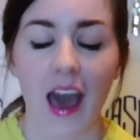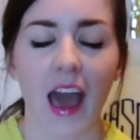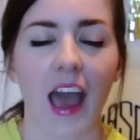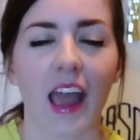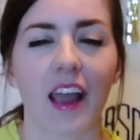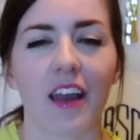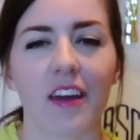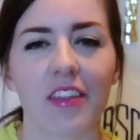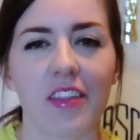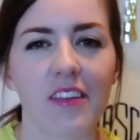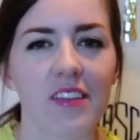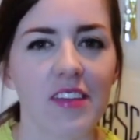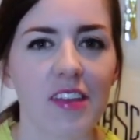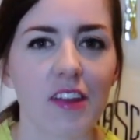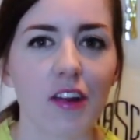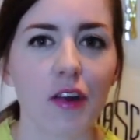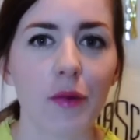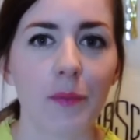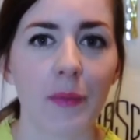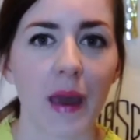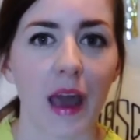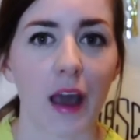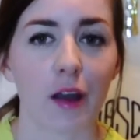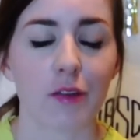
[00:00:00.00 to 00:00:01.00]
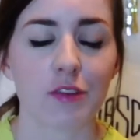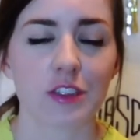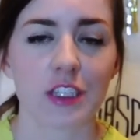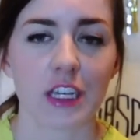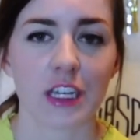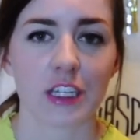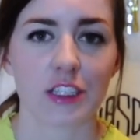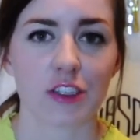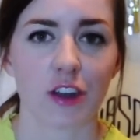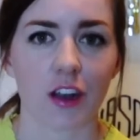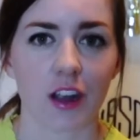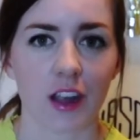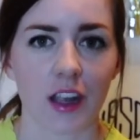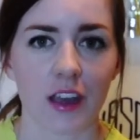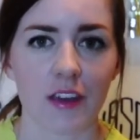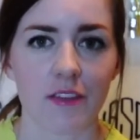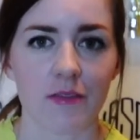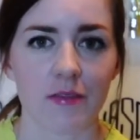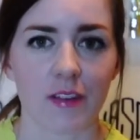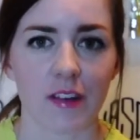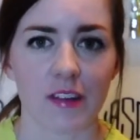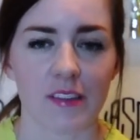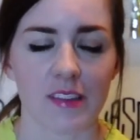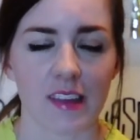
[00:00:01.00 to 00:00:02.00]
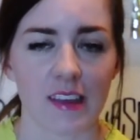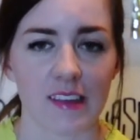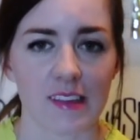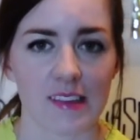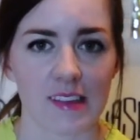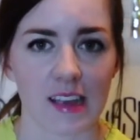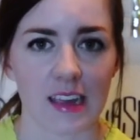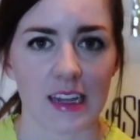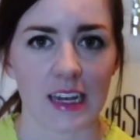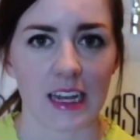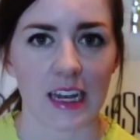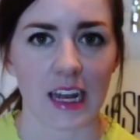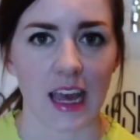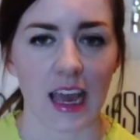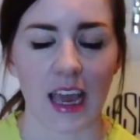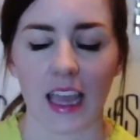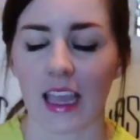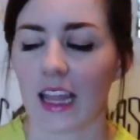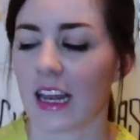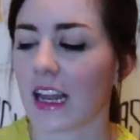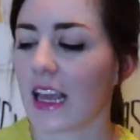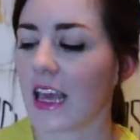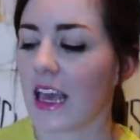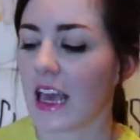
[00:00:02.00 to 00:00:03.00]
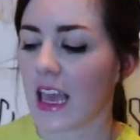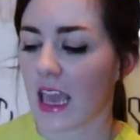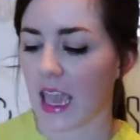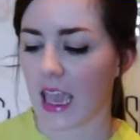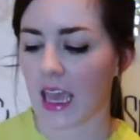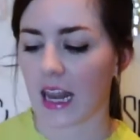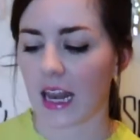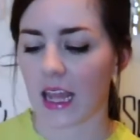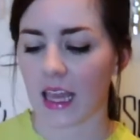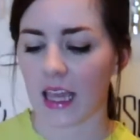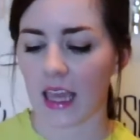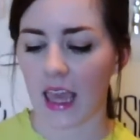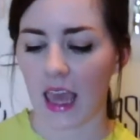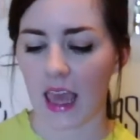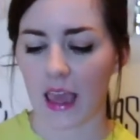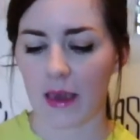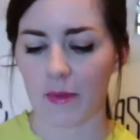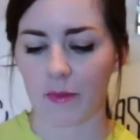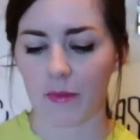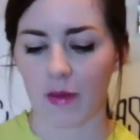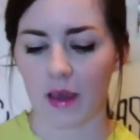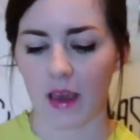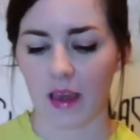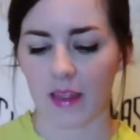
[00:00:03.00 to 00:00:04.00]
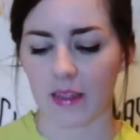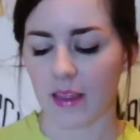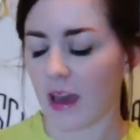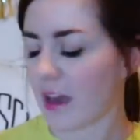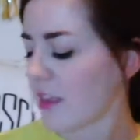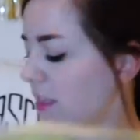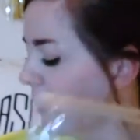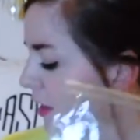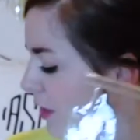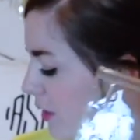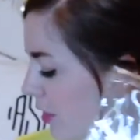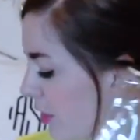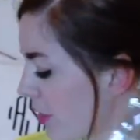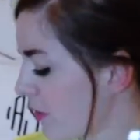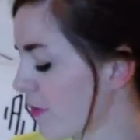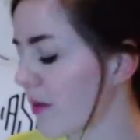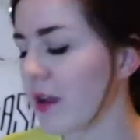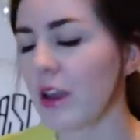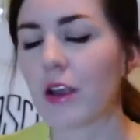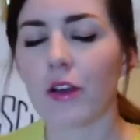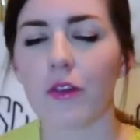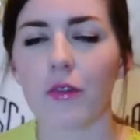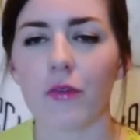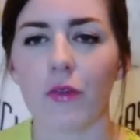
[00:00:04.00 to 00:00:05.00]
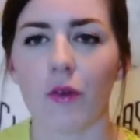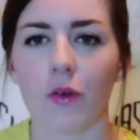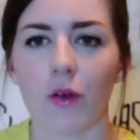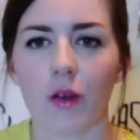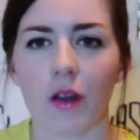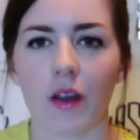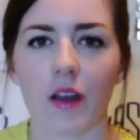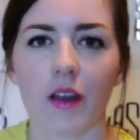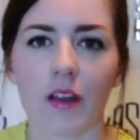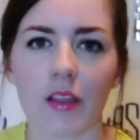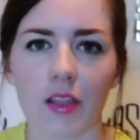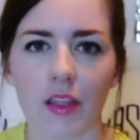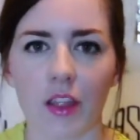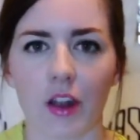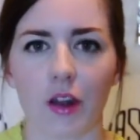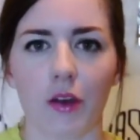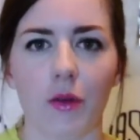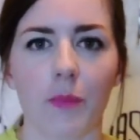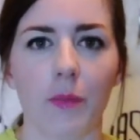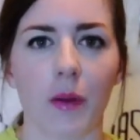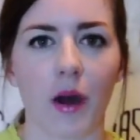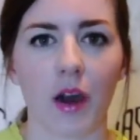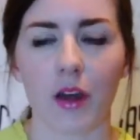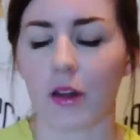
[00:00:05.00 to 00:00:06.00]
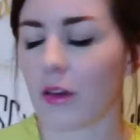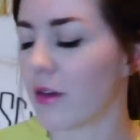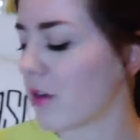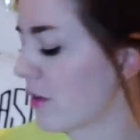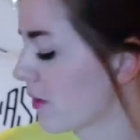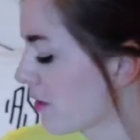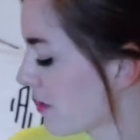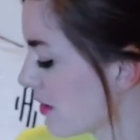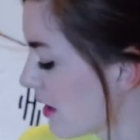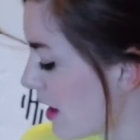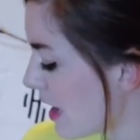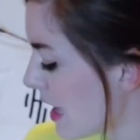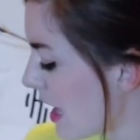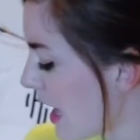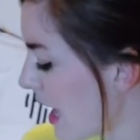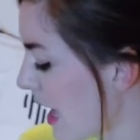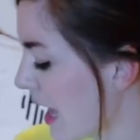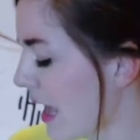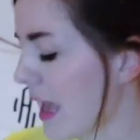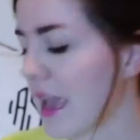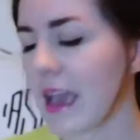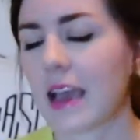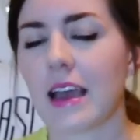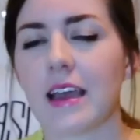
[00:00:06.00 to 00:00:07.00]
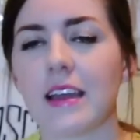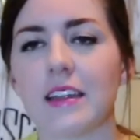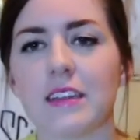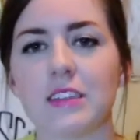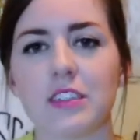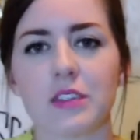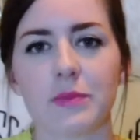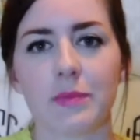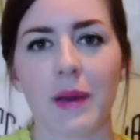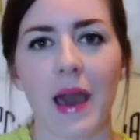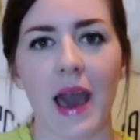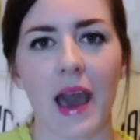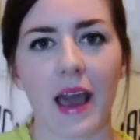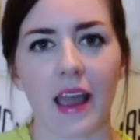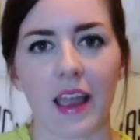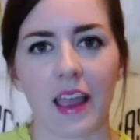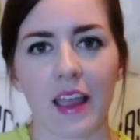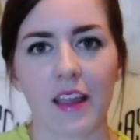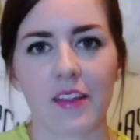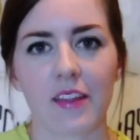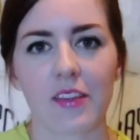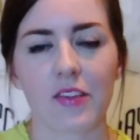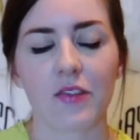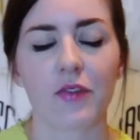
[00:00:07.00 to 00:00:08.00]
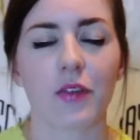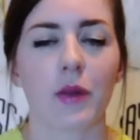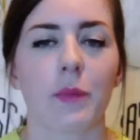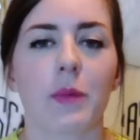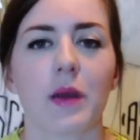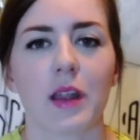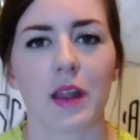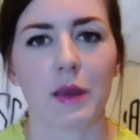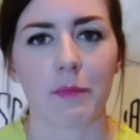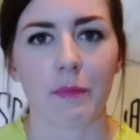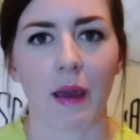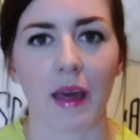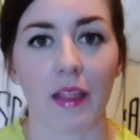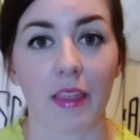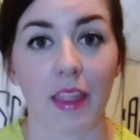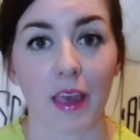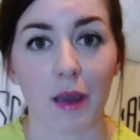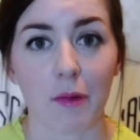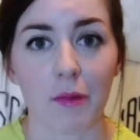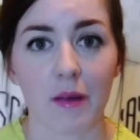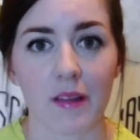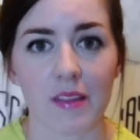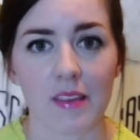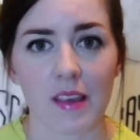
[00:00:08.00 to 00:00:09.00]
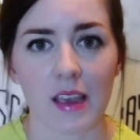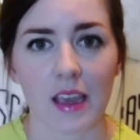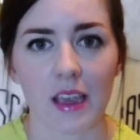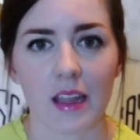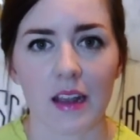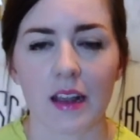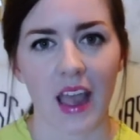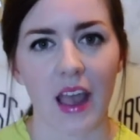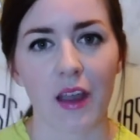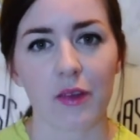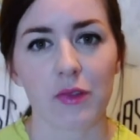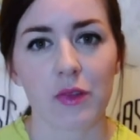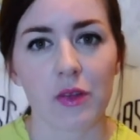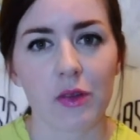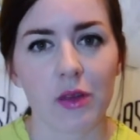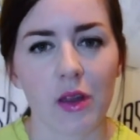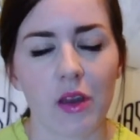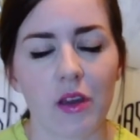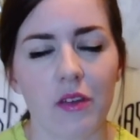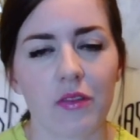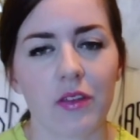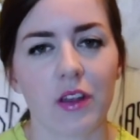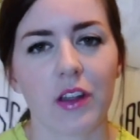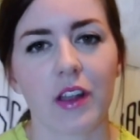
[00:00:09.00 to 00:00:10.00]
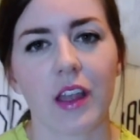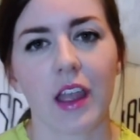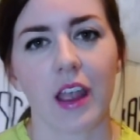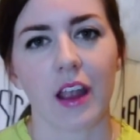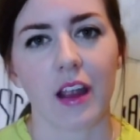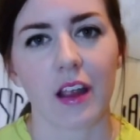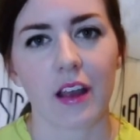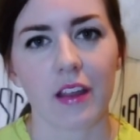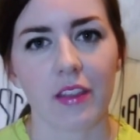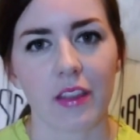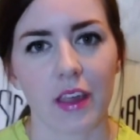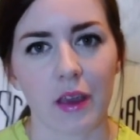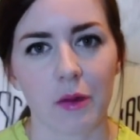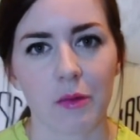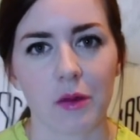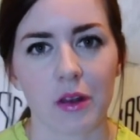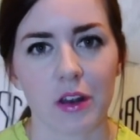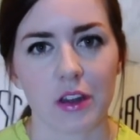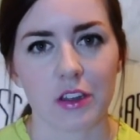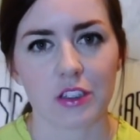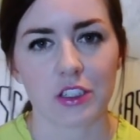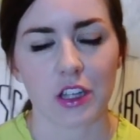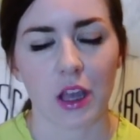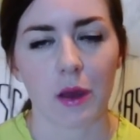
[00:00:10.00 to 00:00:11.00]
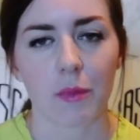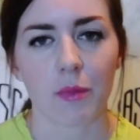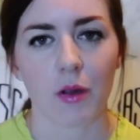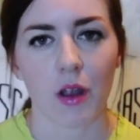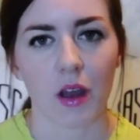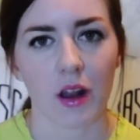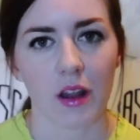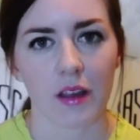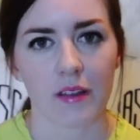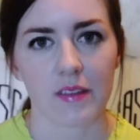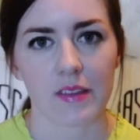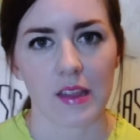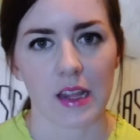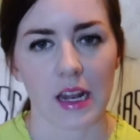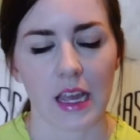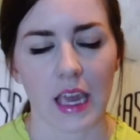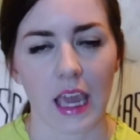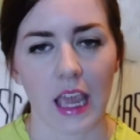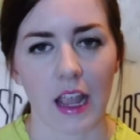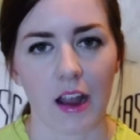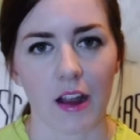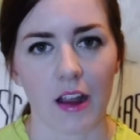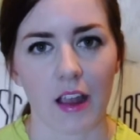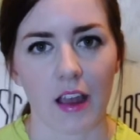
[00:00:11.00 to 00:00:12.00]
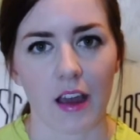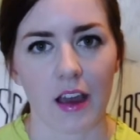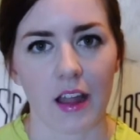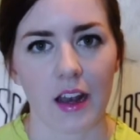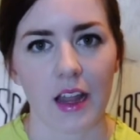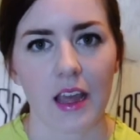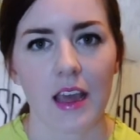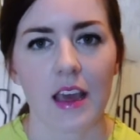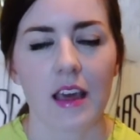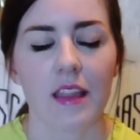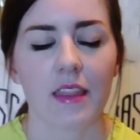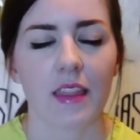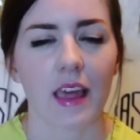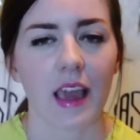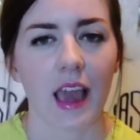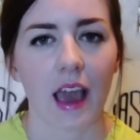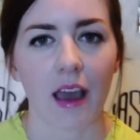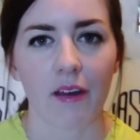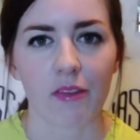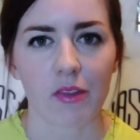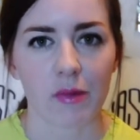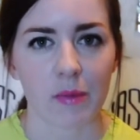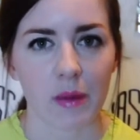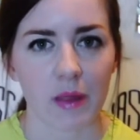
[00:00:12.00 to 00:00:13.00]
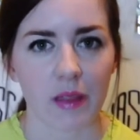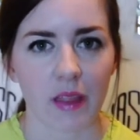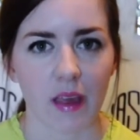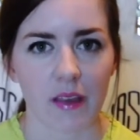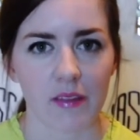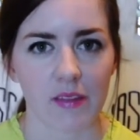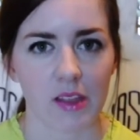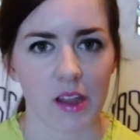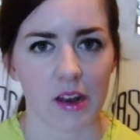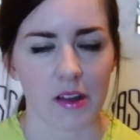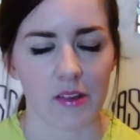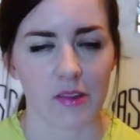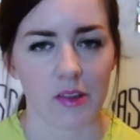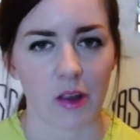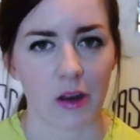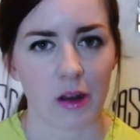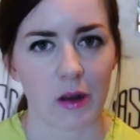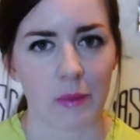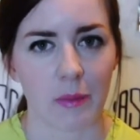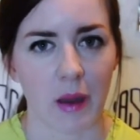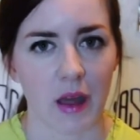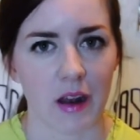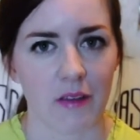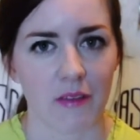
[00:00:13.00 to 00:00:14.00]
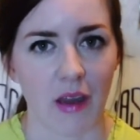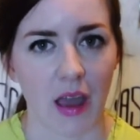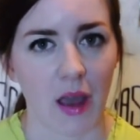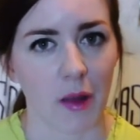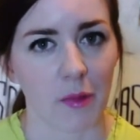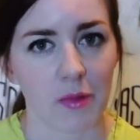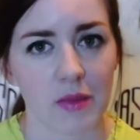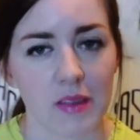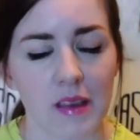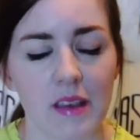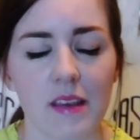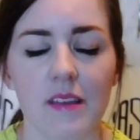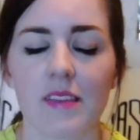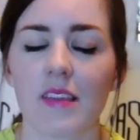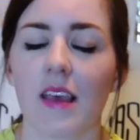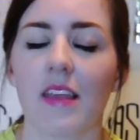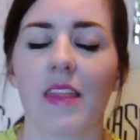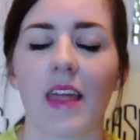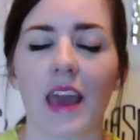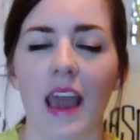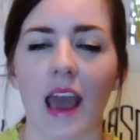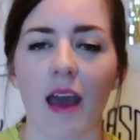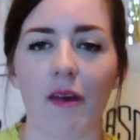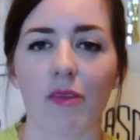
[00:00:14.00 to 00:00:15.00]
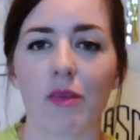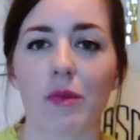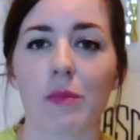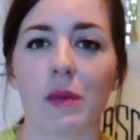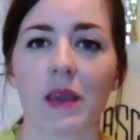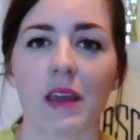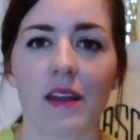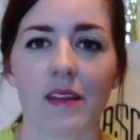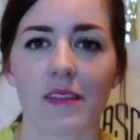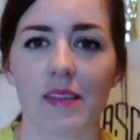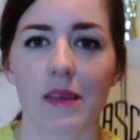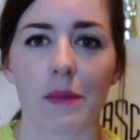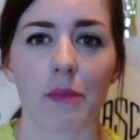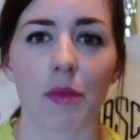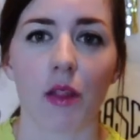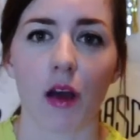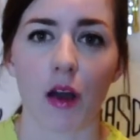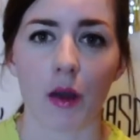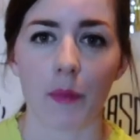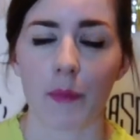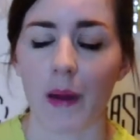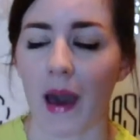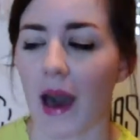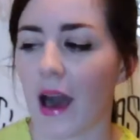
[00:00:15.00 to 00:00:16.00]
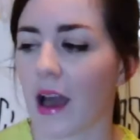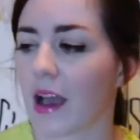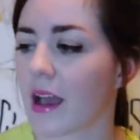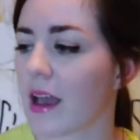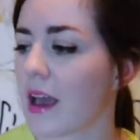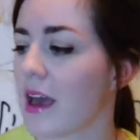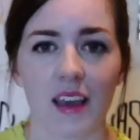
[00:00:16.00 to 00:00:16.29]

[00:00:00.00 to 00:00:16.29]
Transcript: I got this little pouch at Target for $6.99 and it came with, I think, 3 or 4 little bottles and packets for putting my liquids in. As you know, if you're carrying liquid or gel products in a carry-on, they have to be less than a certain amount of ounces and they have to be in a Ziploc bag.